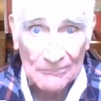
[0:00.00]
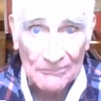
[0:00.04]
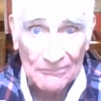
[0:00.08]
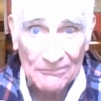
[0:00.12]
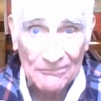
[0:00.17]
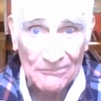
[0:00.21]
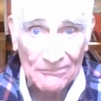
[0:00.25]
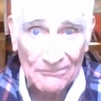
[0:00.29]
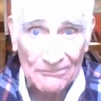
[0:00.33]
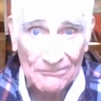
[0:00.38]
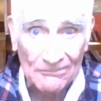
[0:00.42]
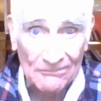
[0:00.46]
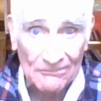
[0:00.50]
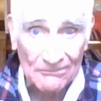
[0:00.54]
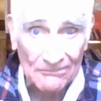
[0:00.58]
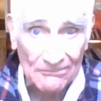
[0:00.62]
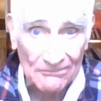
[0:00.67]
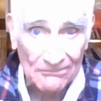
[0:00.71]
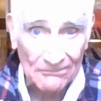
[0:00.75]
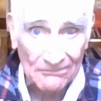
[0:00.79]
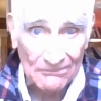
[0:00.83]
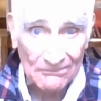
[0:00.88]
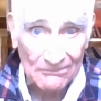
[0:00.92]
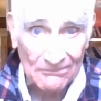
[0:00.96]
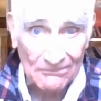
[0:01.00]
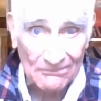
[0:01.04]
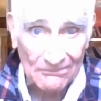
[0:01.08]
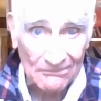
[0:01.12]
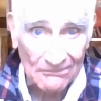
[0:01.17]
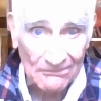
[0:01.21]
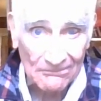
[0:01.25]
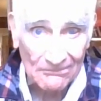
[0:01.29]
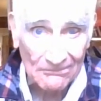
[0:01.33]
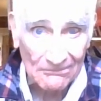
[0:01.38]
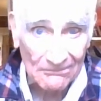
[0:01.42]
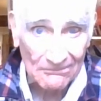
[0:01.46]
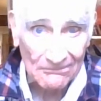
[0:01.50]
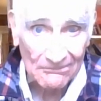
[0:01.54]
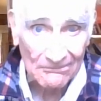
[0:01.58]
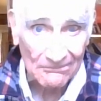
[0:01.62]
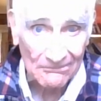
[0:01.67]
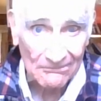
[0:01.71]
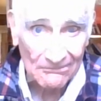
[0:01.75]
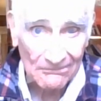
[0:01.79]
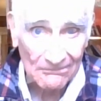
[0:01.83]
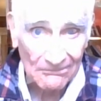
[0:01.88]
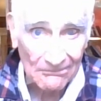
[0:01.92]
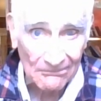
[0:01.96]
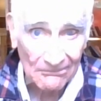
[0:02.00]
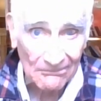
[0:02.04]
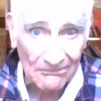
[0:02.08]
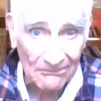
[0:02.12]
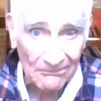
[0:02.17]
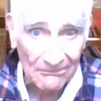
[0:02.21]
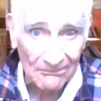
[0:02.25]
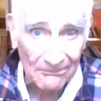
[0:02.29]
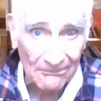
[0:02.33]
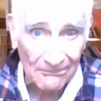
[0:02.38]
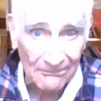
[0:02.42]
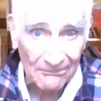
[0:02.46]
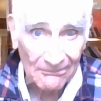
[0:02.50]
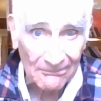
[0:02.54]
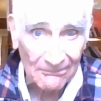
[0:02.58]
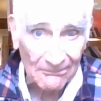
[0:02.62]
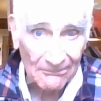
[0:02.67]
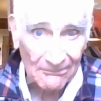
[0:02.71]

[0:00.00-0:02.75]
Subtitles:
Nobody speaks.